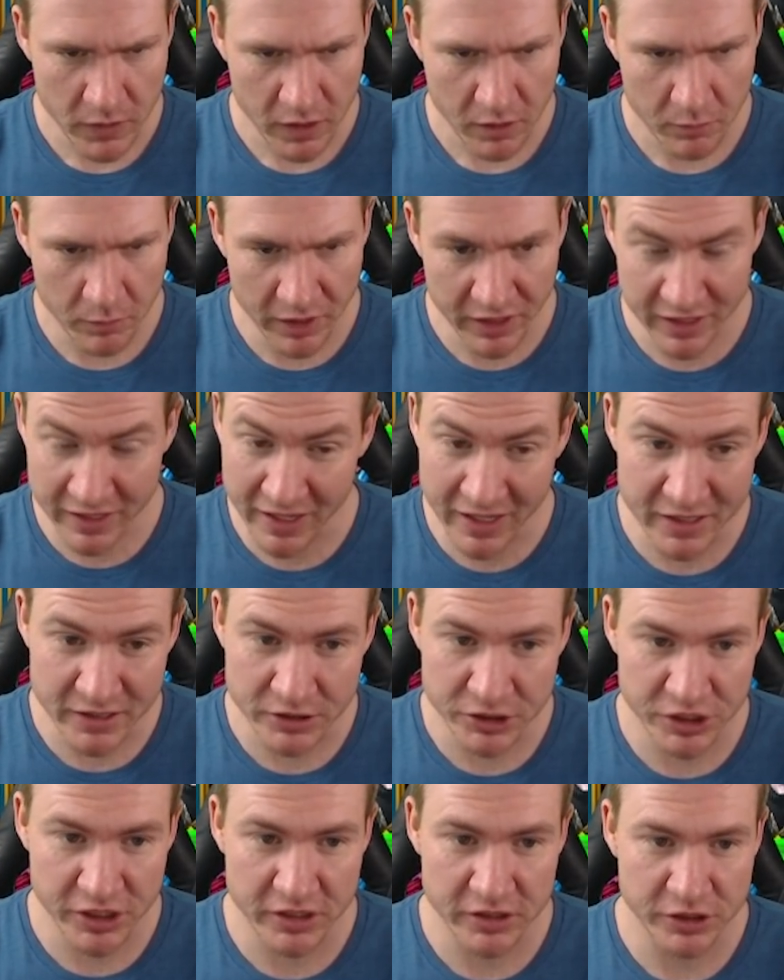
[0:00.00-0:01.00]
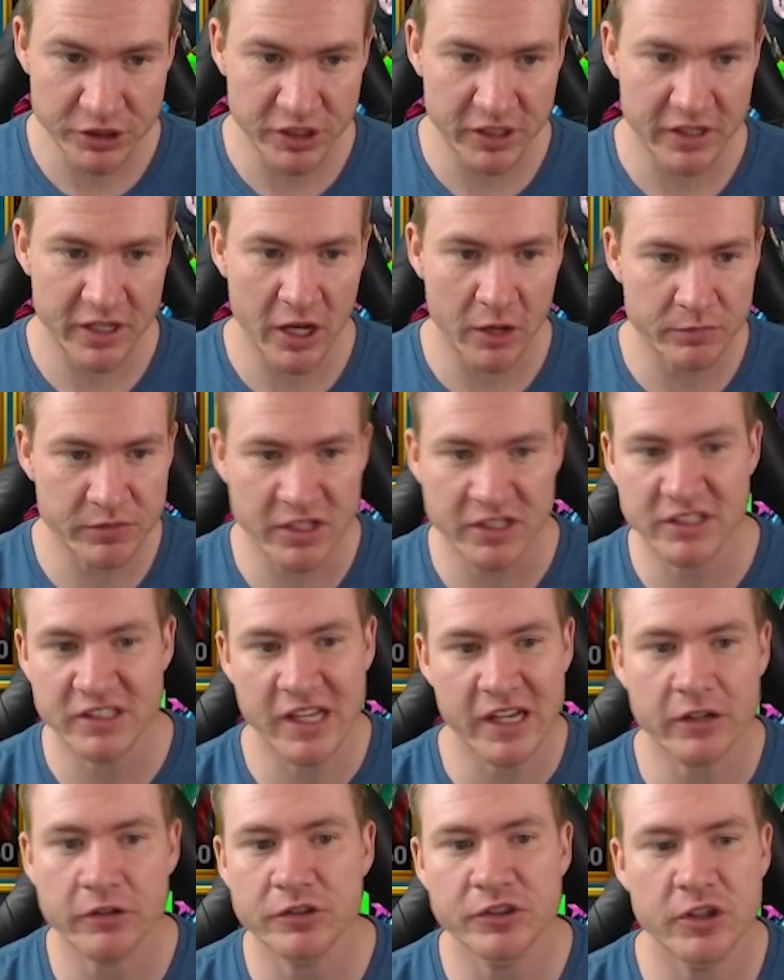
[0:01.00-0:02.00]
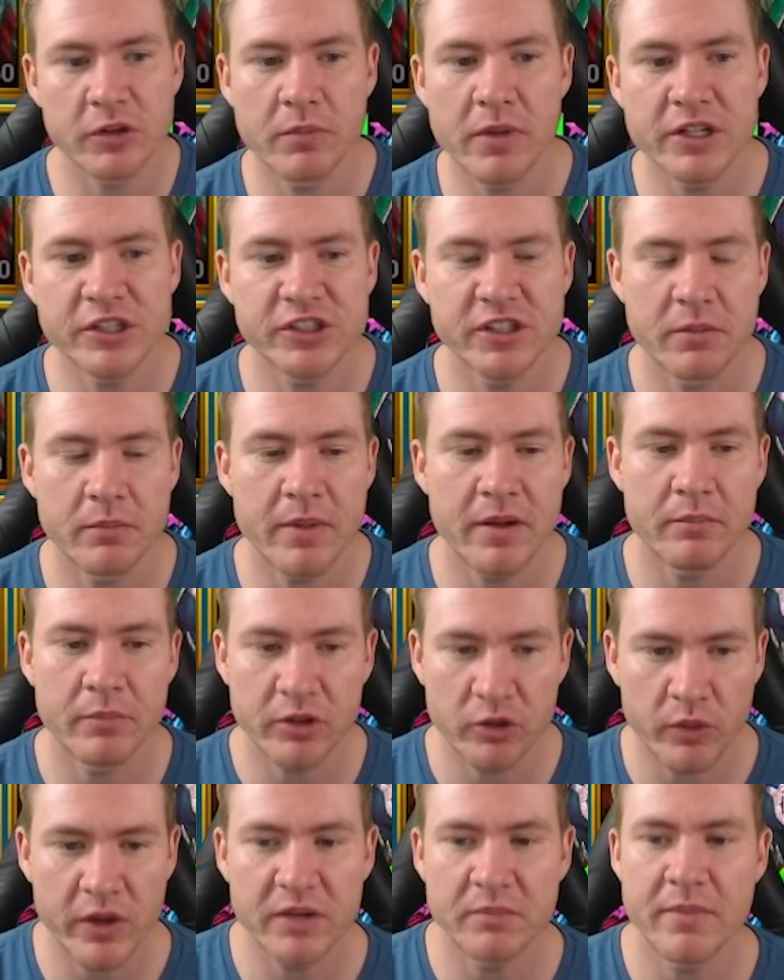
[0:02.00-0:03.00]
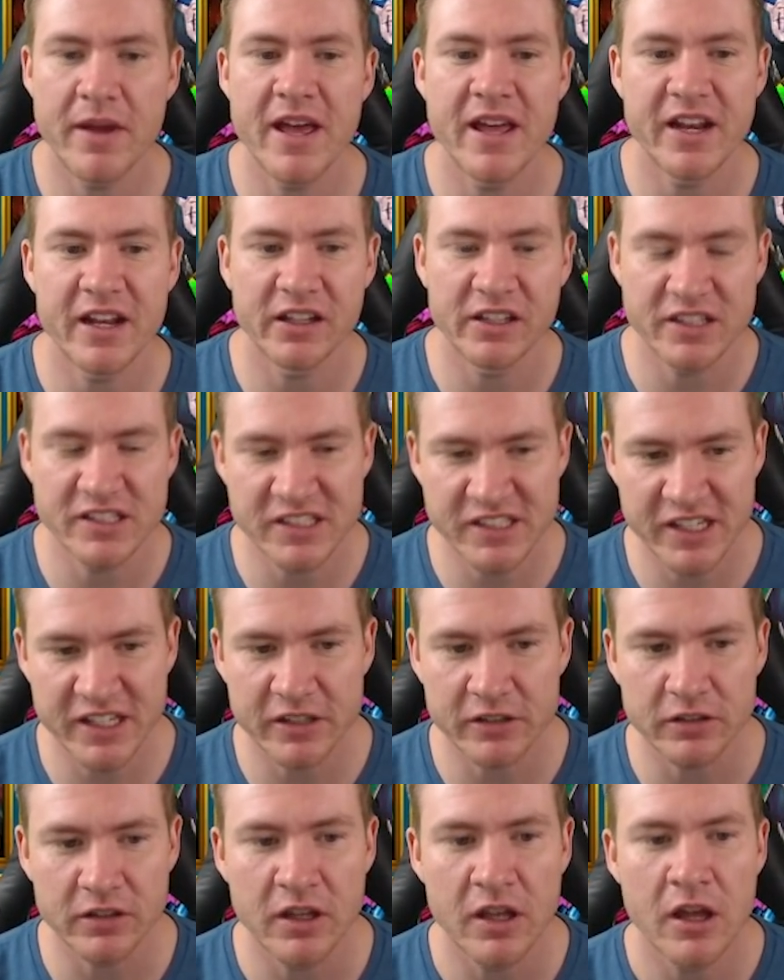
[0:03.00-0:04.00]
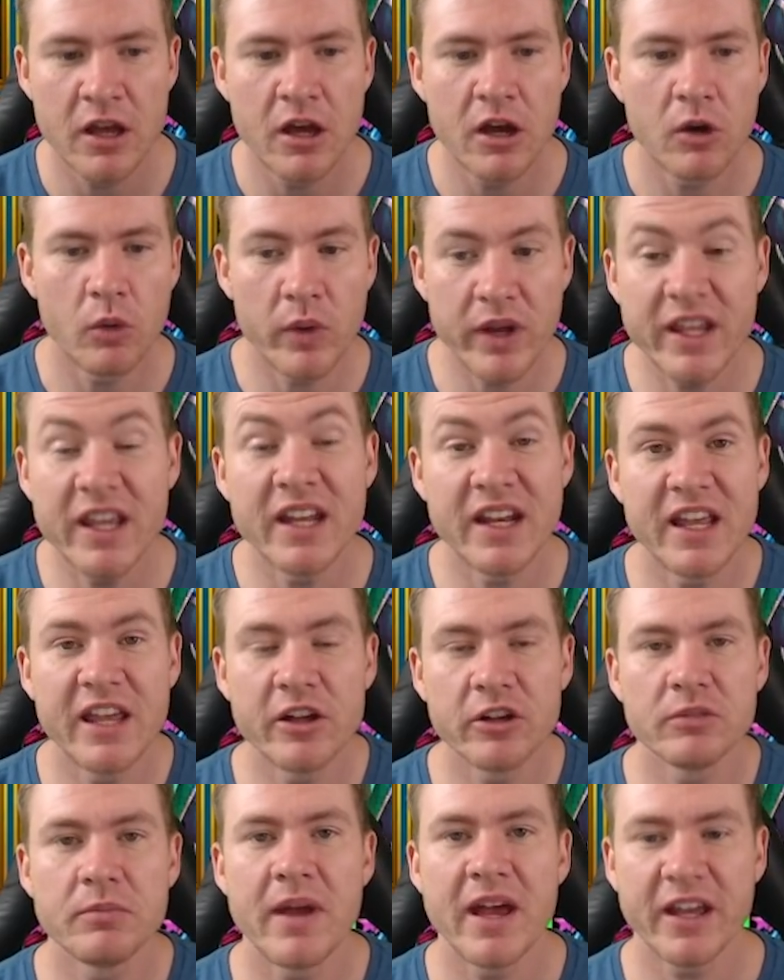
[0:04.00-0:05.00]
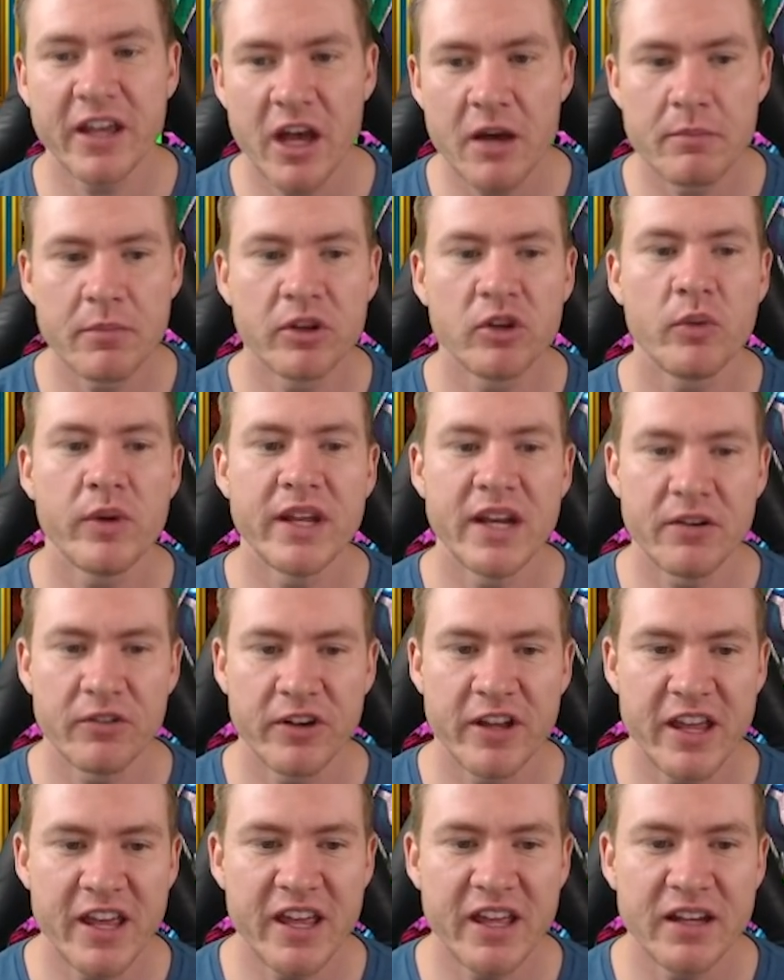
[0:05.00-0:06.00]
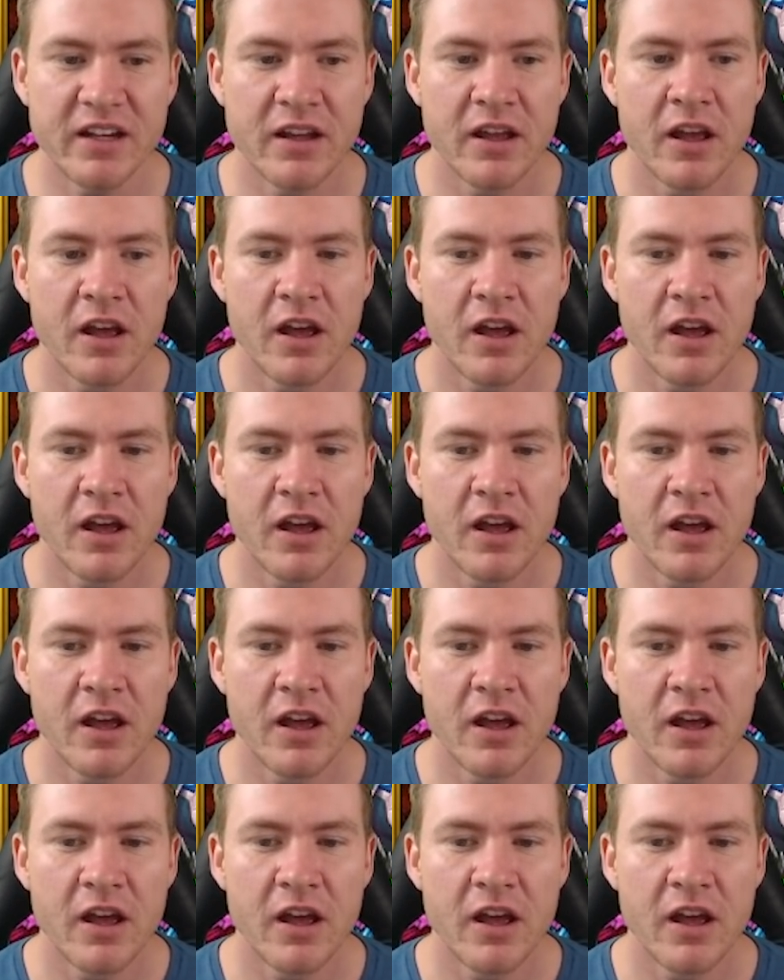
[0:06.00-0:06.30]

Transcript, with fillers: but again, she she helps us cycle so much that between Bad L and Scyl, we get healed back up between every hit.